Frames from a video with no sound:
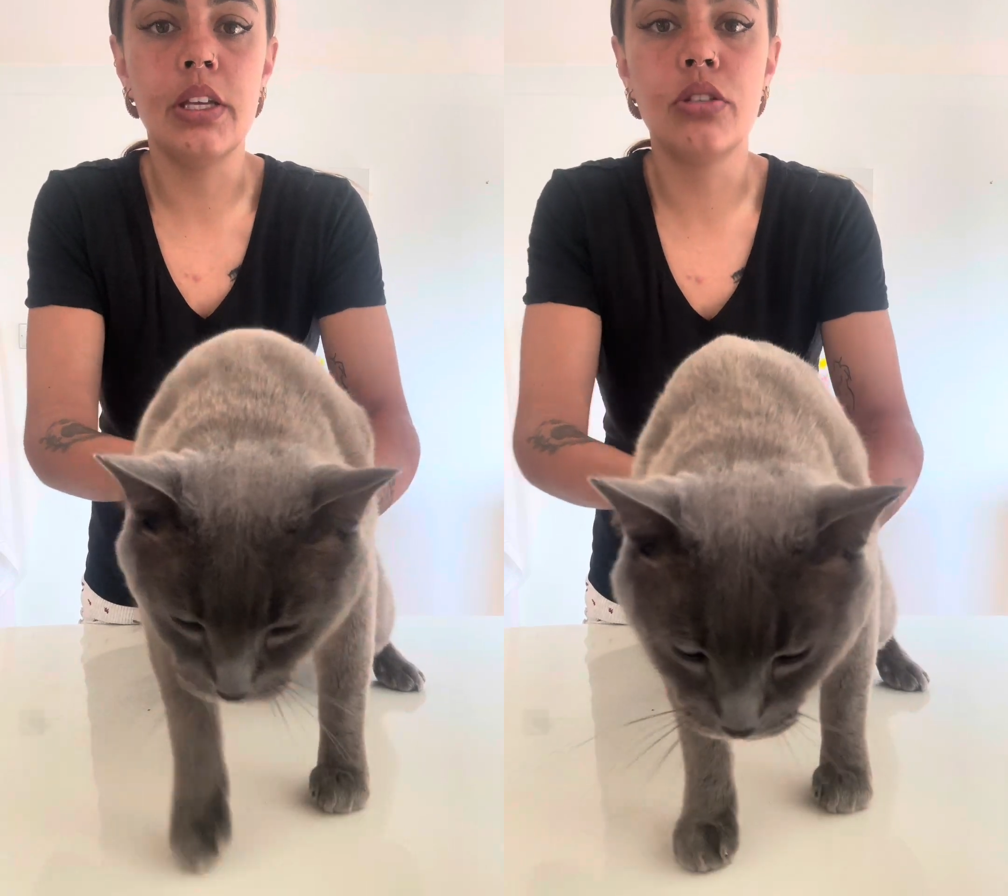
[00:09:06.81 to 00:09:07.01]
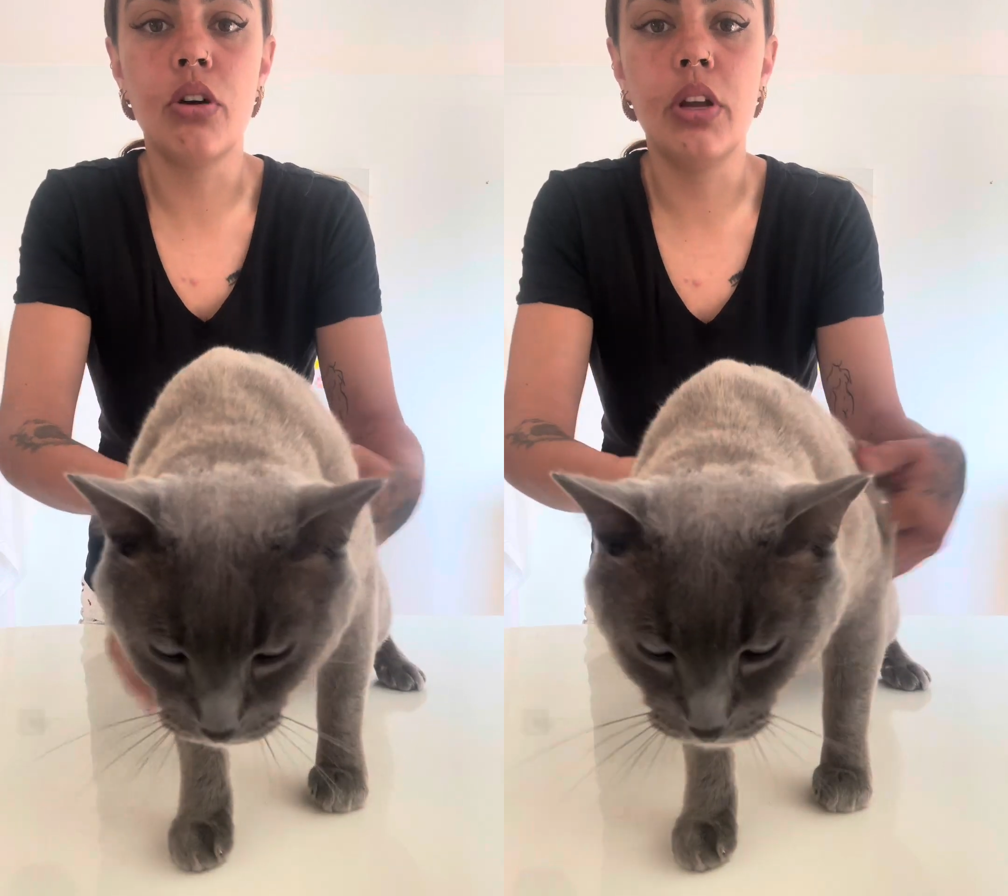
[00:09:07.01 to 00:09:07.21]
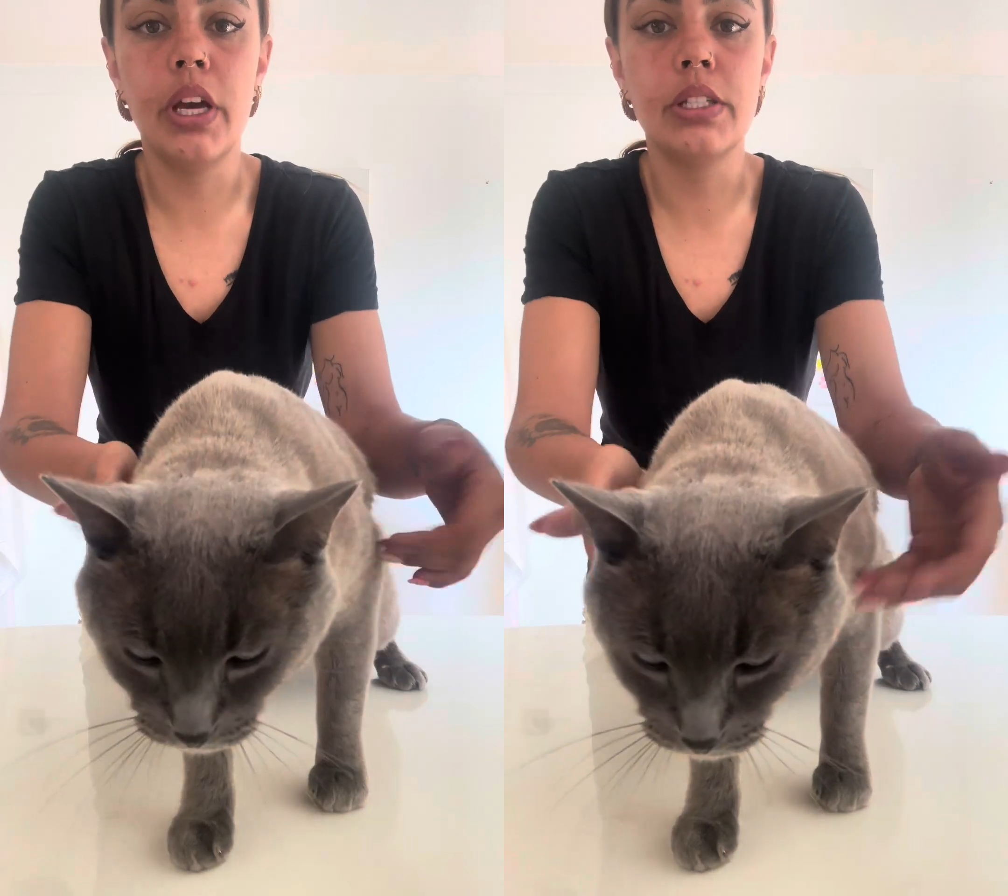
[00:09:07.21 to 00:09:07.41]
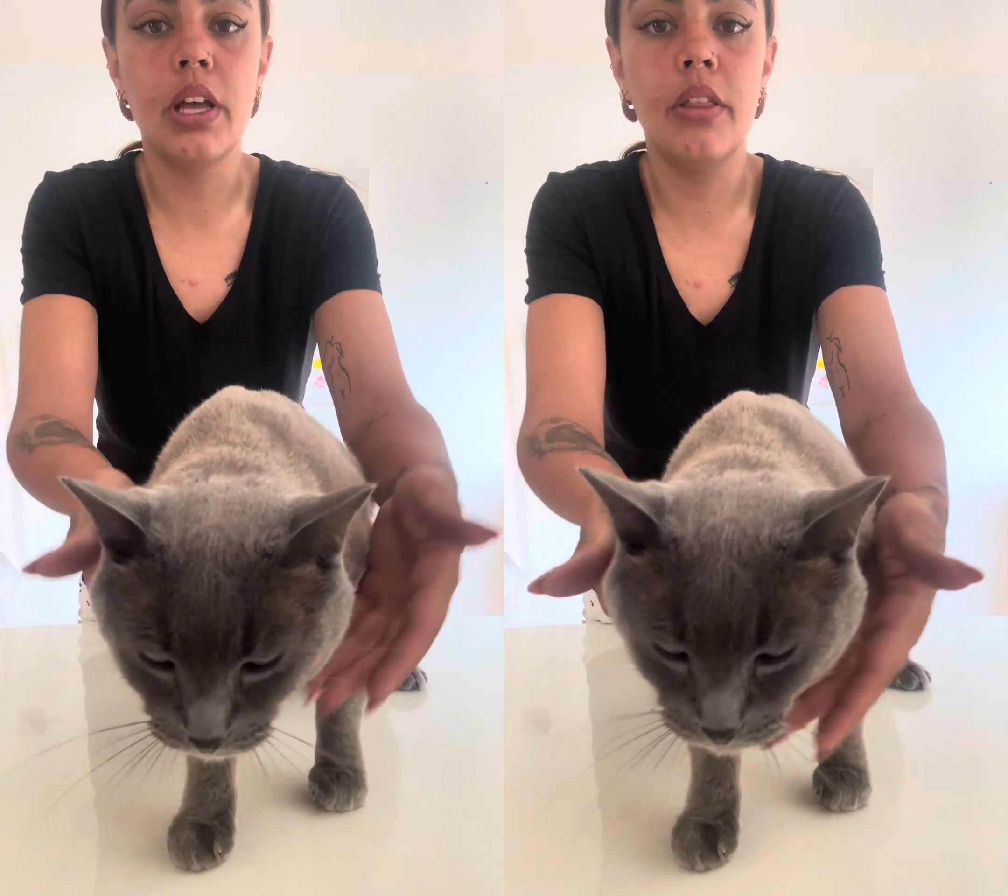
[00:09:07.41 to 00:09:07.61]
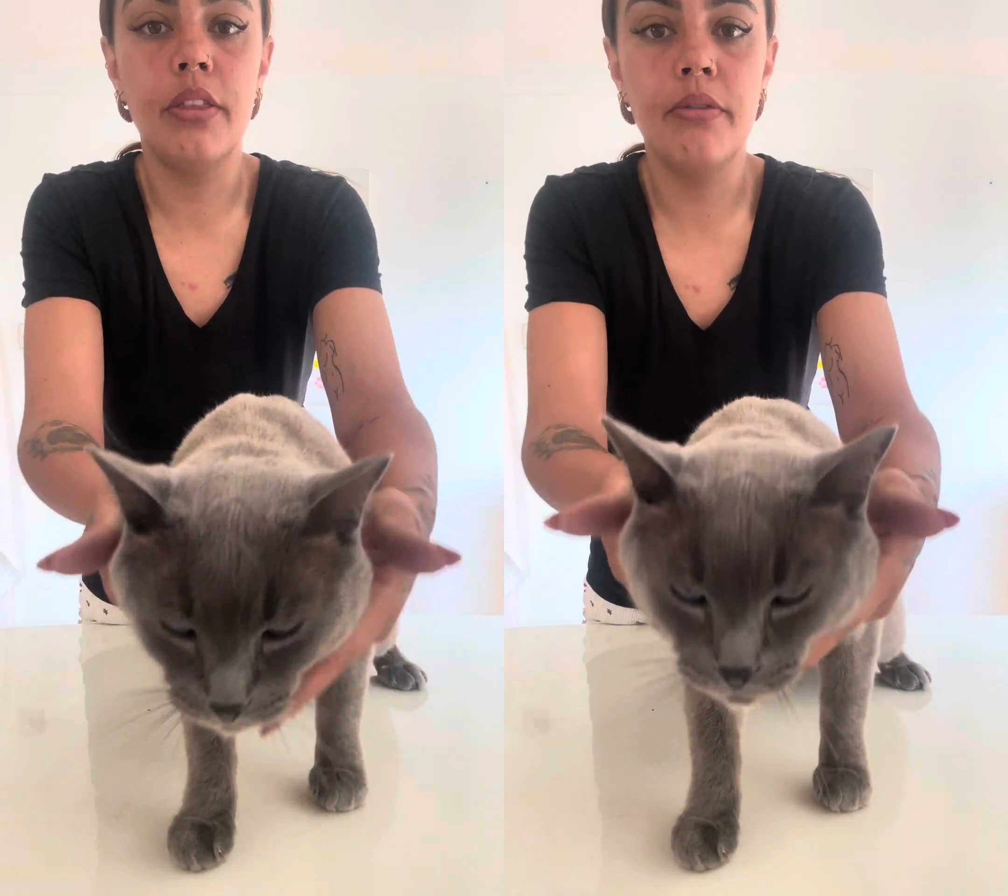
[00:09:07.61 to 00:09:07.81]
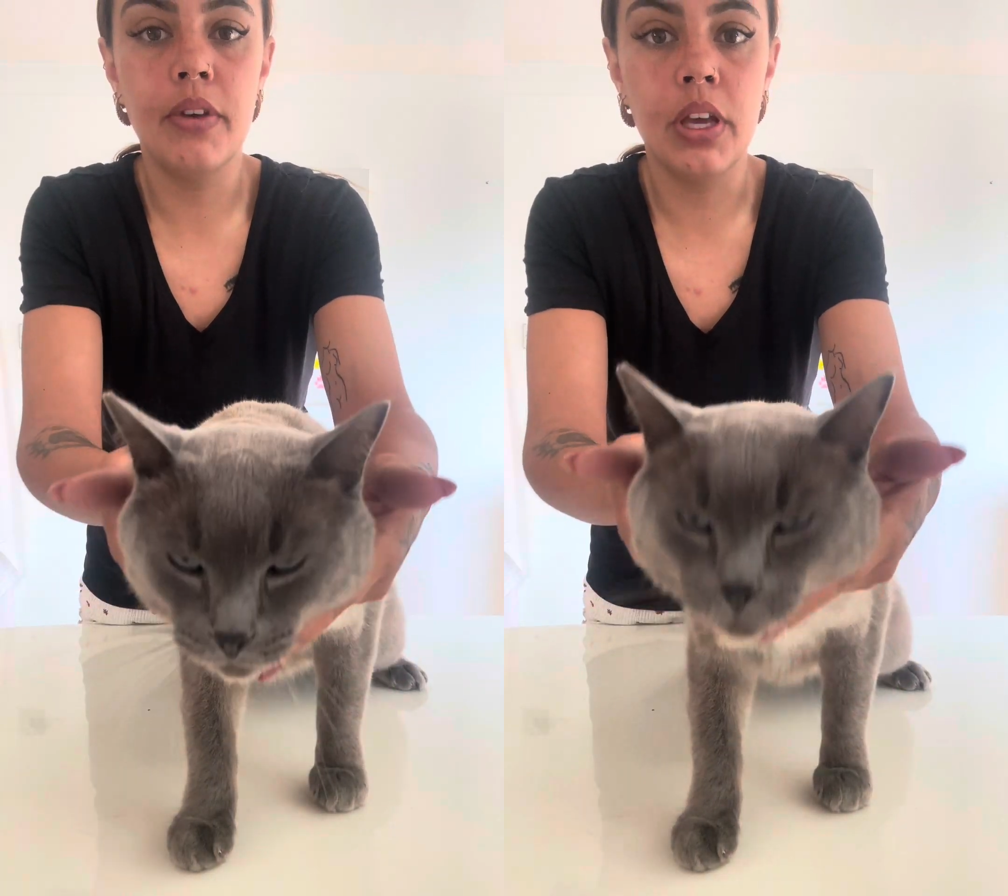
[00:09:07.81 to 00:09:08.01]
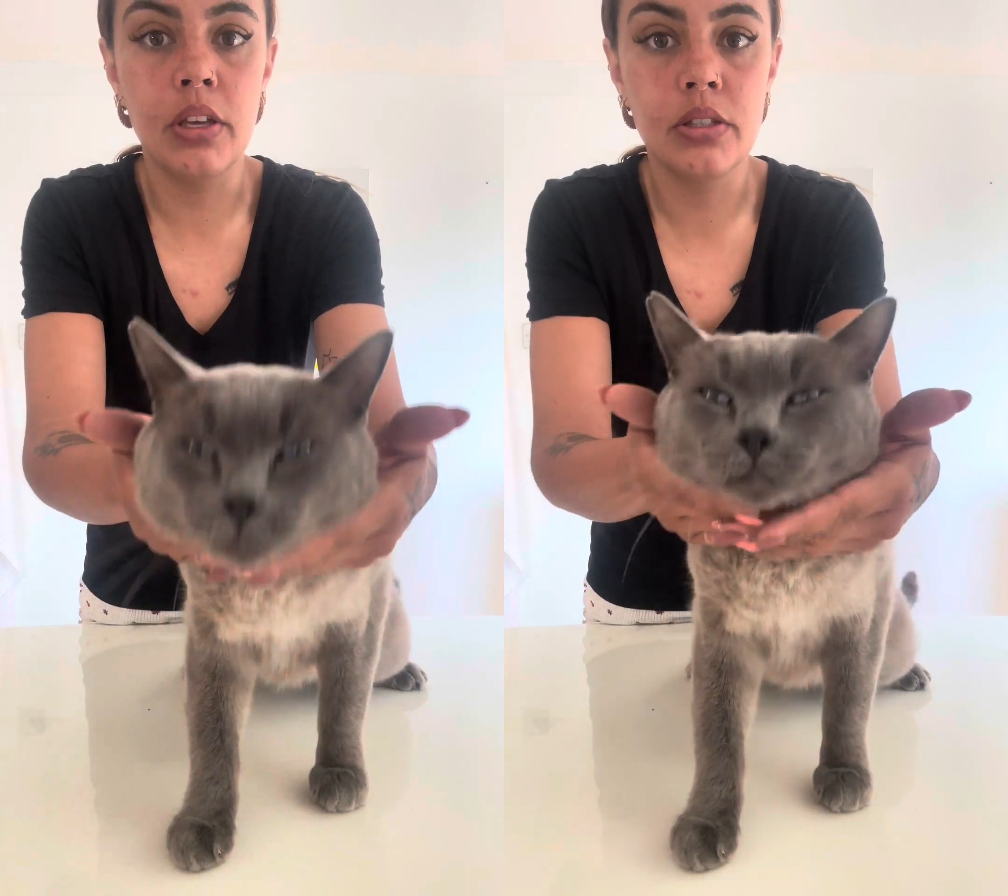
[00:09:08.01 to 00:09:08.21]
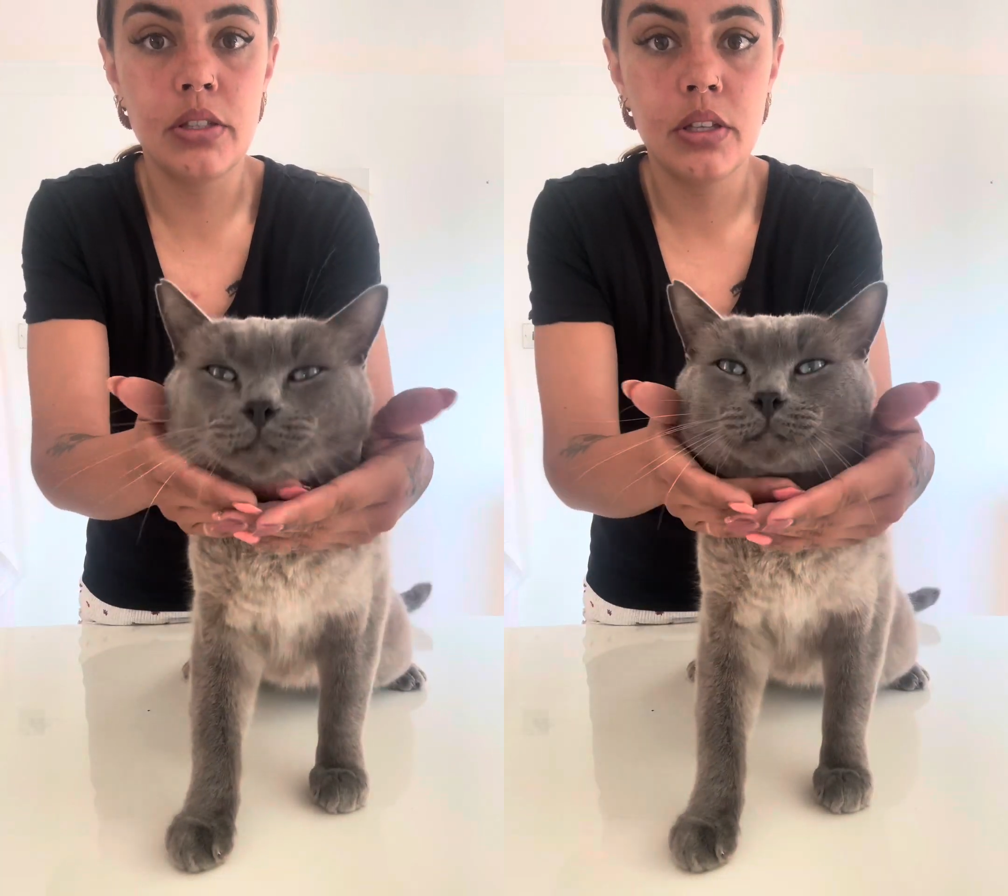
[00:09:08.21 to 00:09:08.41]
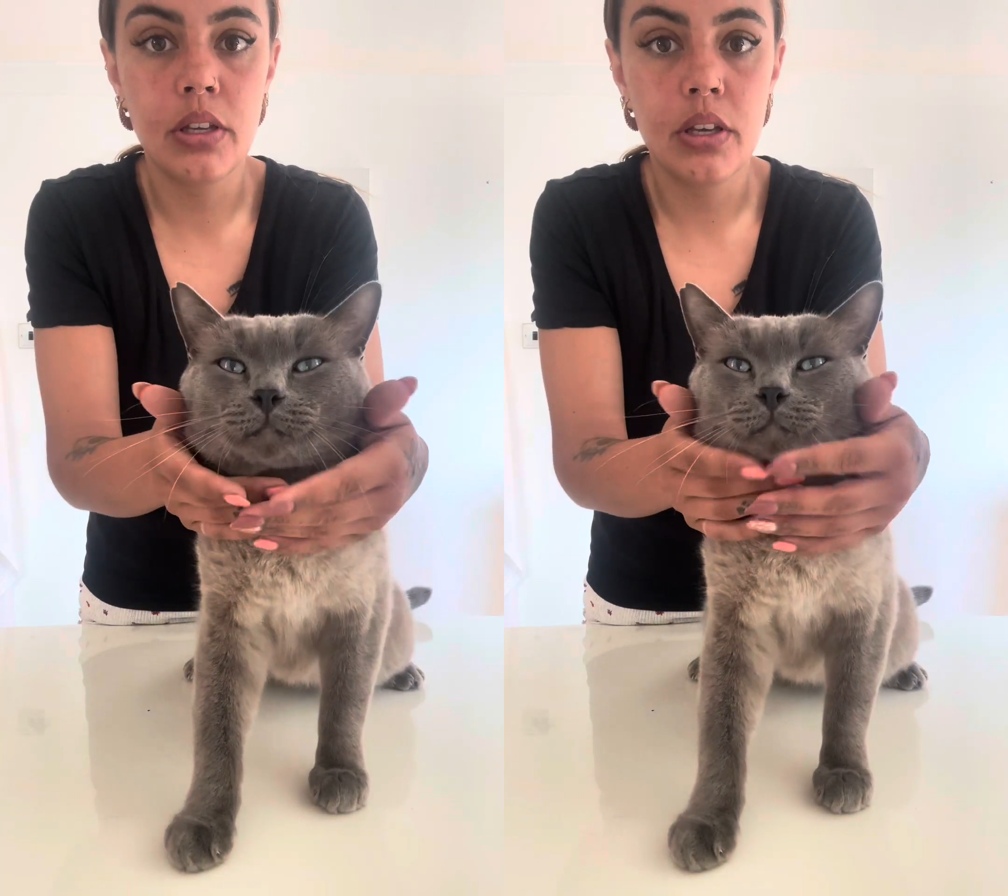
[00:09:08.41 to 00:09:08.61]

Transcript: he's got a nice healthy face.